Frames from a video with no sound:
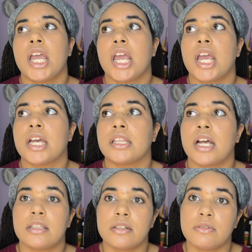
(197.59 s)
And
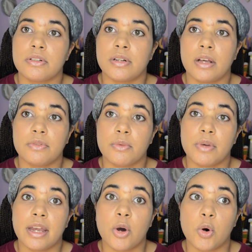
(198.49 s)
that didn't turn out the
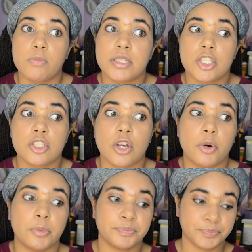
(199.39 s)
way I hoped. So,